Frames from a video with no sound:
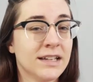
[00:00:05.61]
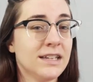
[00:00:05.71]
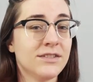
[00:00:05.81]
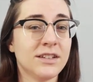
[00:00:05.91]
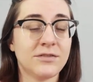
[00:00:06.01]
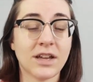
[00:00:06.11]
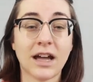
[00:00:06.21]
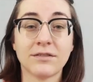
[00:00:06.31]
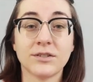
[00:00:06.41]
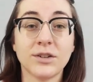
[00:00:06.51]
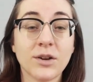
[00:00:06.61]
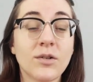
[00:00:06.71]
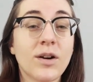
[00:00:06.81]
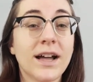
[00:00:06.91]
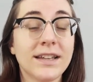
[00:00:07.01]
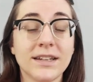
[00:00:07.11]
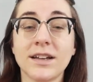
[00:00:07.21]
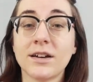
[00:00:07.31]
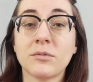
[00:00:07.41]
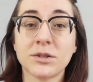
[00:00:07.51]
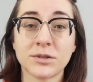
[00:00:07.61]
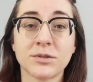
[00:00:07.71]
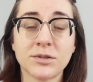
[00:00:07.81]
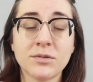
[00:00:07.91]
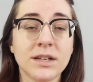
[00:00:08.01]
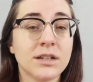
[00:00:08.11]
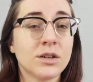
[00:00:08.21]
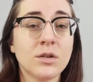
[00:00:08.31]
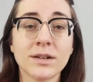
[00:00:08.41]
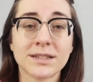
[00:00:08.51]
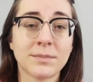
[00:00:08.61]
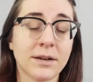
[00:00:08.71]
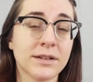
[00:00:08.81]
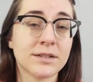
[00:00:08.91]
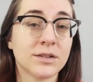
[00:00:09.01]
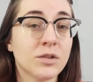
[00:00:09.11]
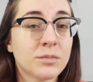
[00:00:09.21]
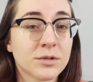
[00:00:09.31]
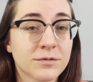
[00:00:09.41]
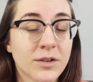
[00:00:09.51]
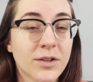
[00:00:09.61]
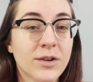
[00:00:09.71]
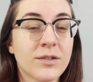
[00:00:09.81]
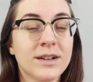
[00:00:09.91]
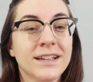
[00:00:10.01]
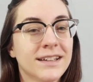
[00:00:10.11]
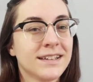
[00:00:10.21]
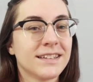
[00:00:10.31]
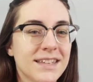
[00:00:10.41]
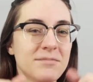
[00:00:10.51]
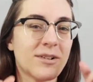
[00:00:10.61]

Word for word: even if you have no idea what you're doing, no experience, no portfolio? Keep